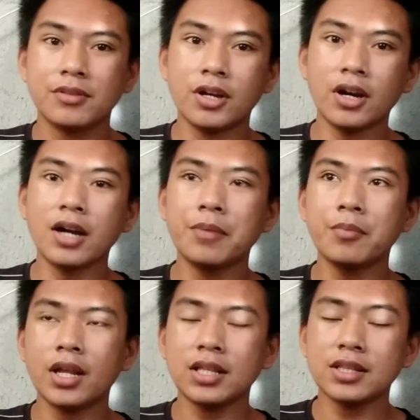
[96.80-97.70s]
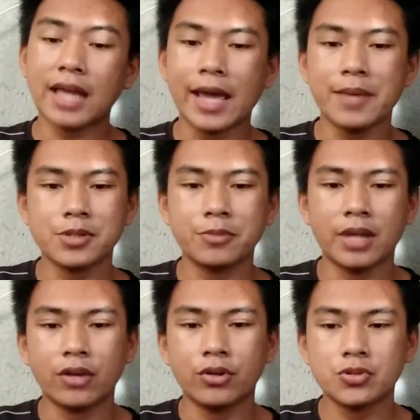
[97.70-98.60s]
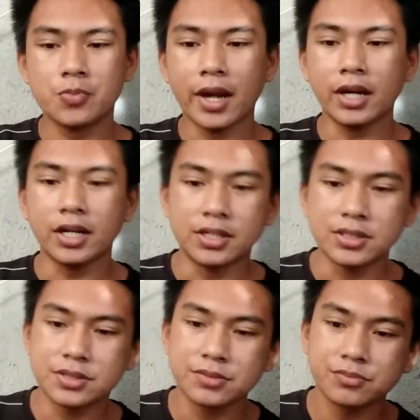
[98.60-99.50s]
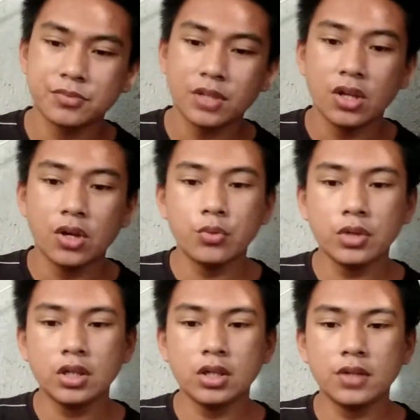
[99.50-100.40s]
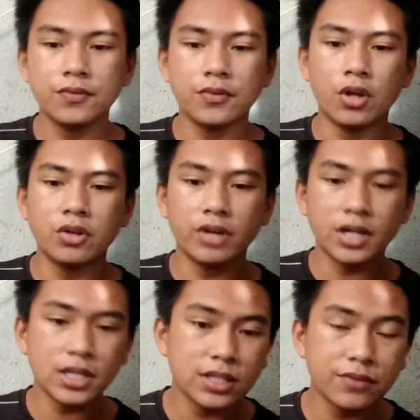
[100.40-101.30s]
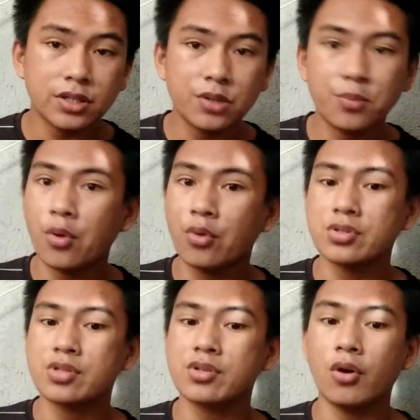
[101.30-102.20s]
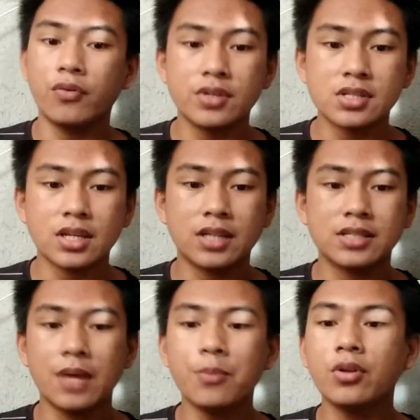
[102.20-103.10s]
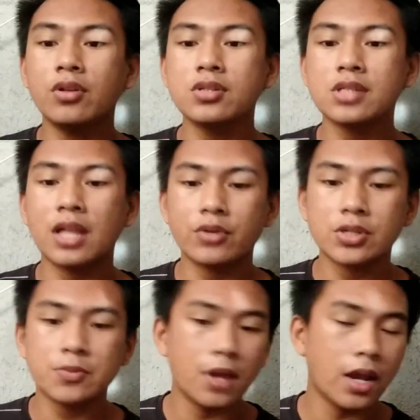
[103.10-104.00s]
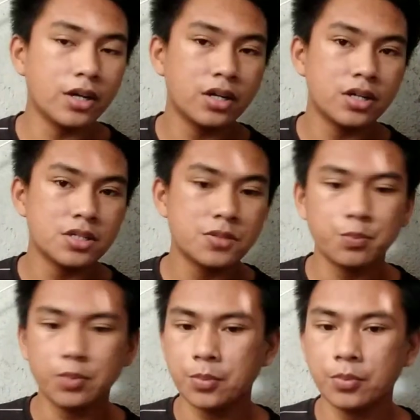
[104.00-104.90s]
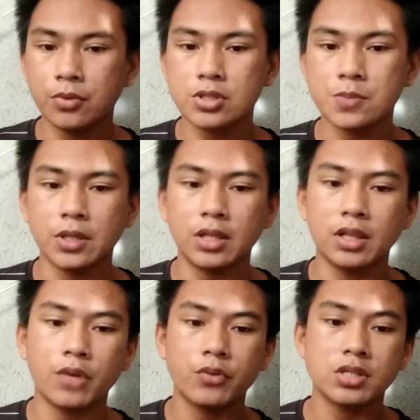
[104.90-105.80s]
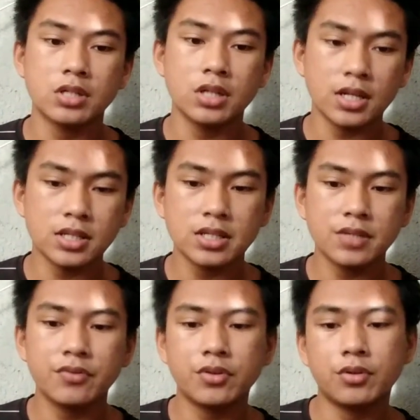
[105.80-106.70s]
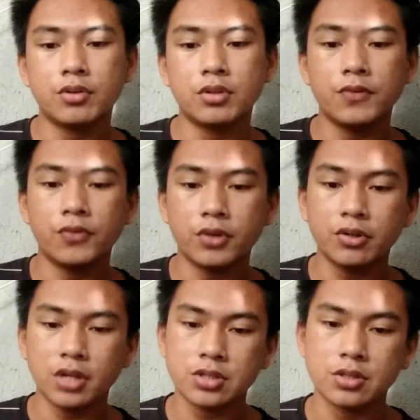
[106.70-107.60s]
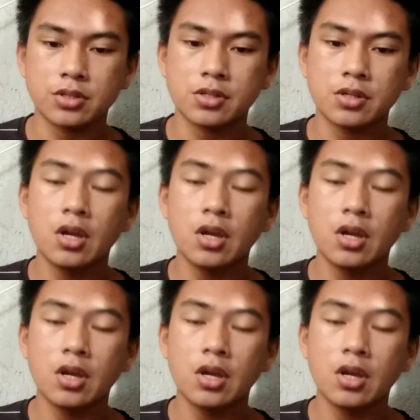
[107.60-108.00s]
There are many types of language barriers. We've already given the most obvious examples, language barriers, people speaking language native to different regions.